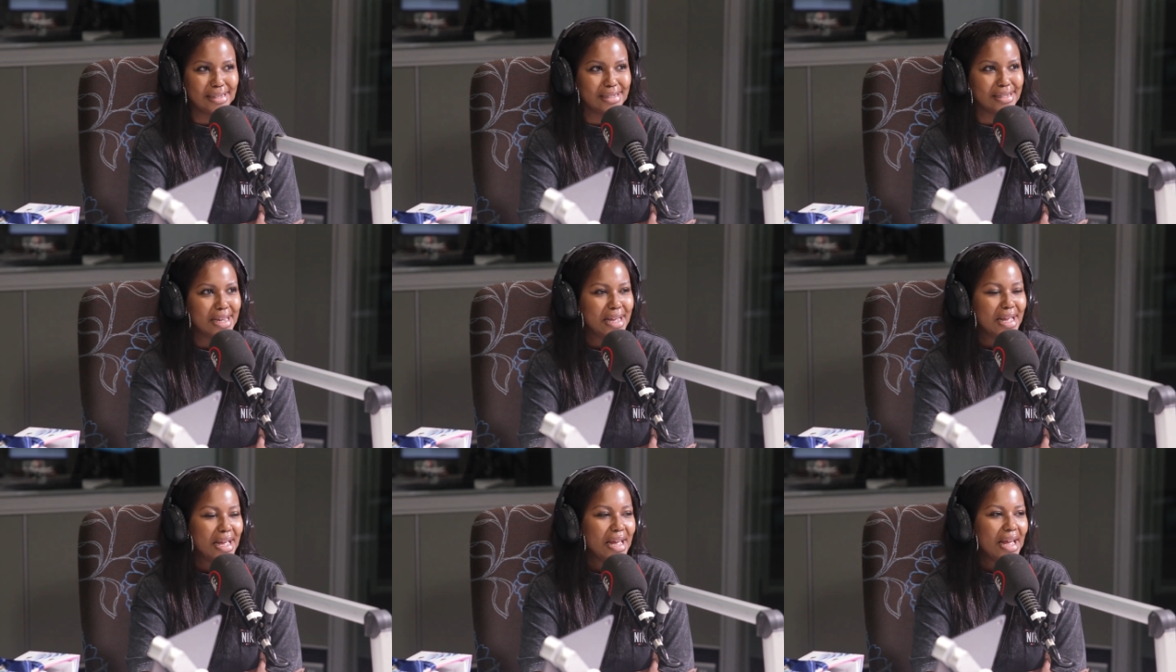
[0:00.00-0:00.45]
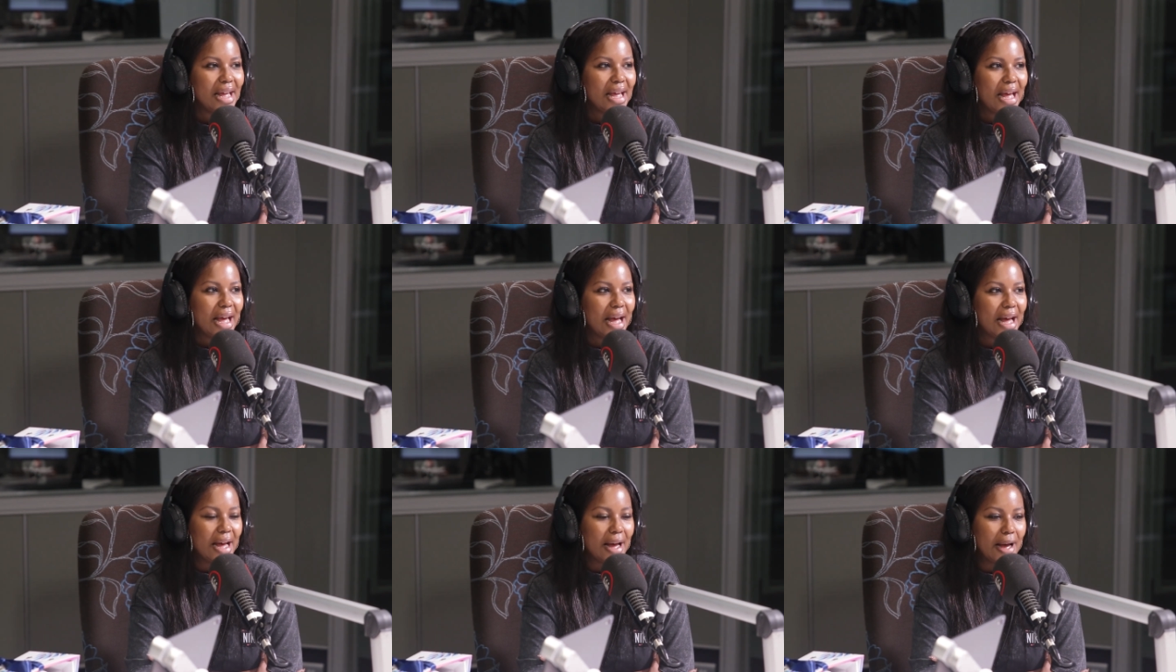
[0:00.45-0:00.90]

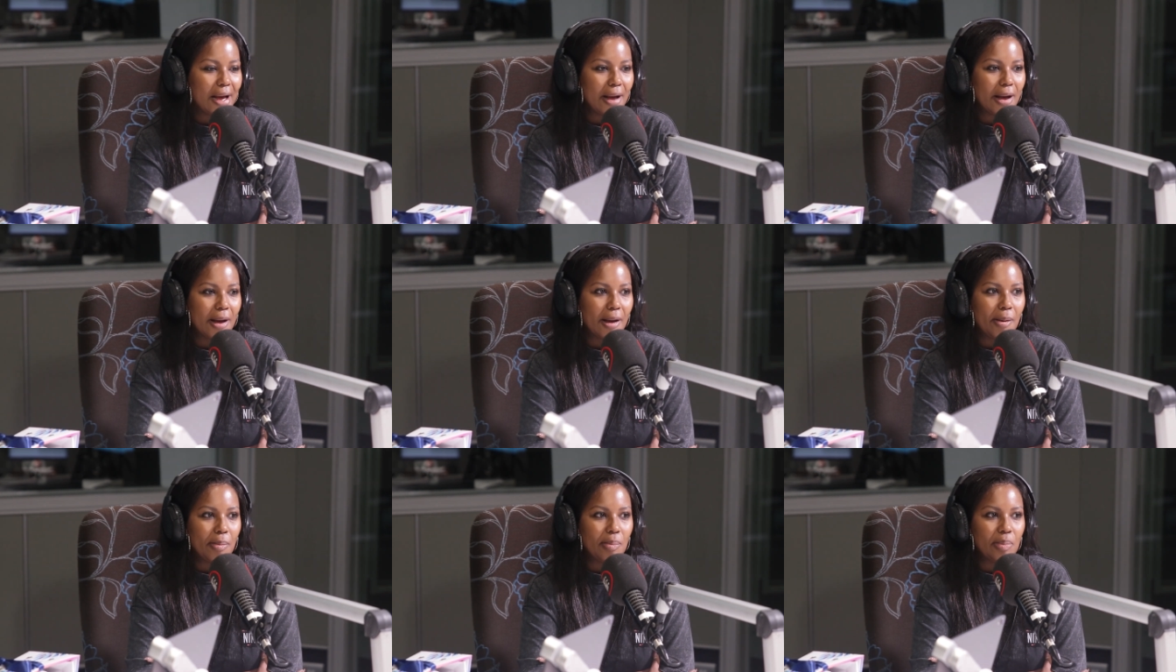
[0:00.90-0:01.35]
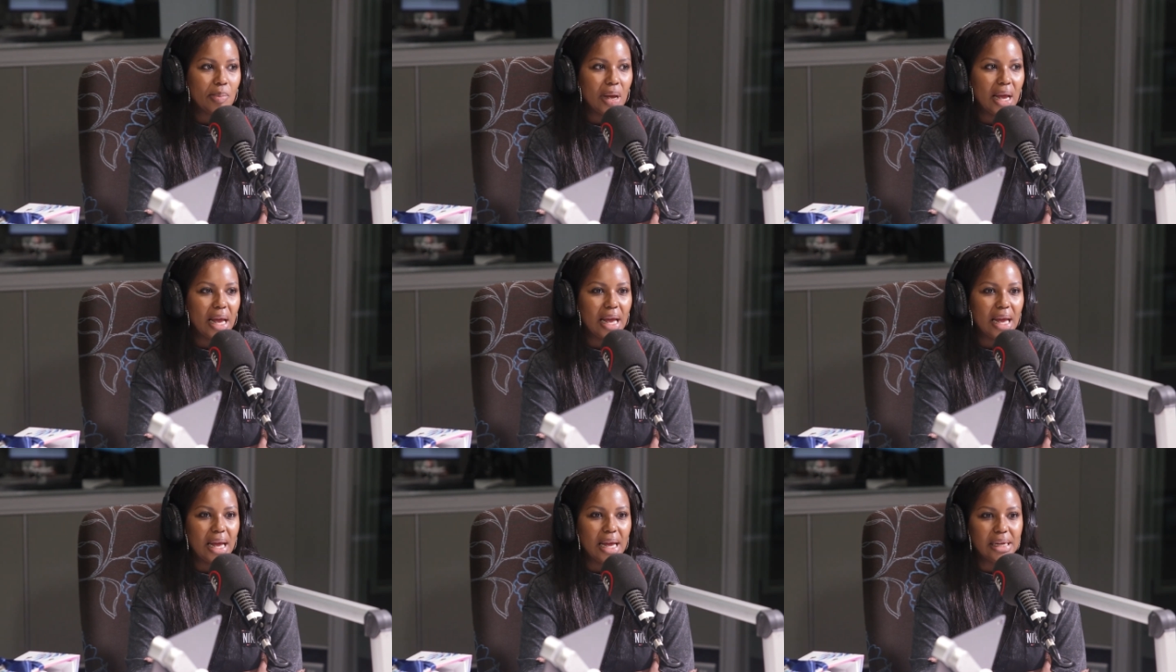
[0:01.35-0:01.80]
Mm. Um,
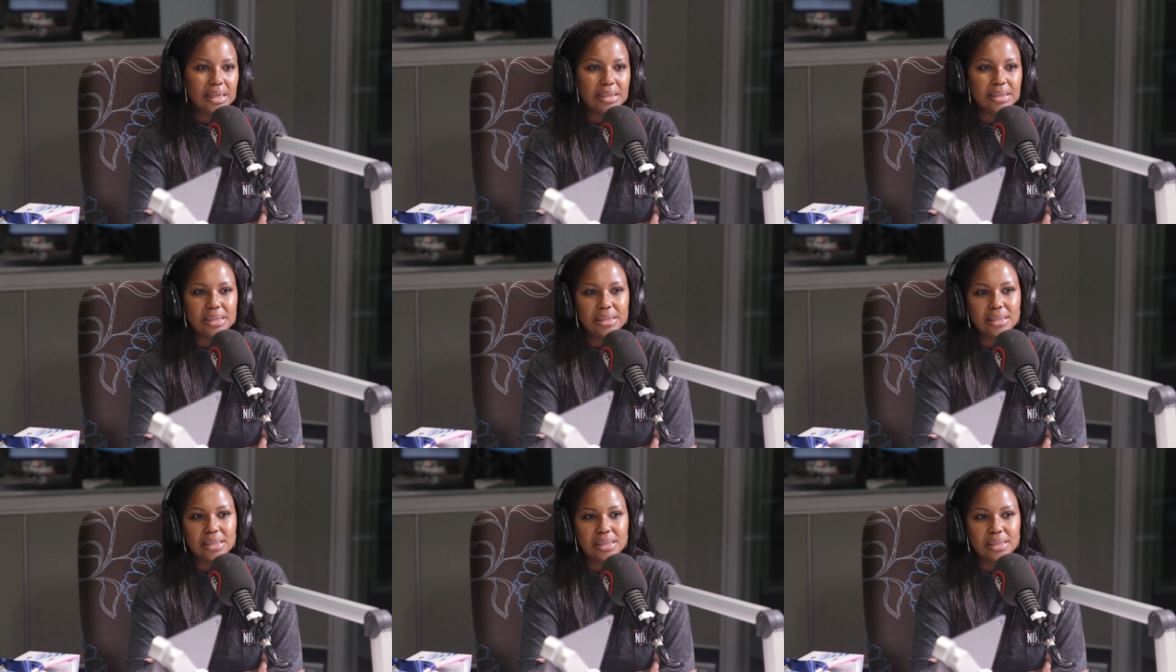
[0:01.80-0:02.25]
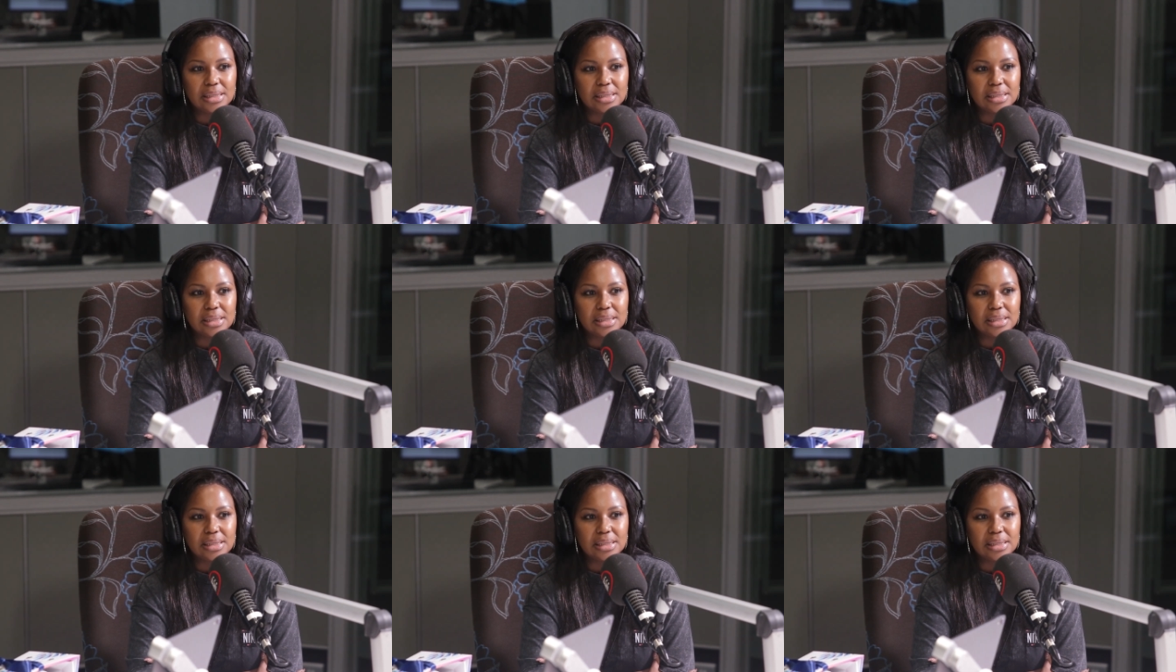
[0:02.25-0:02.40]
and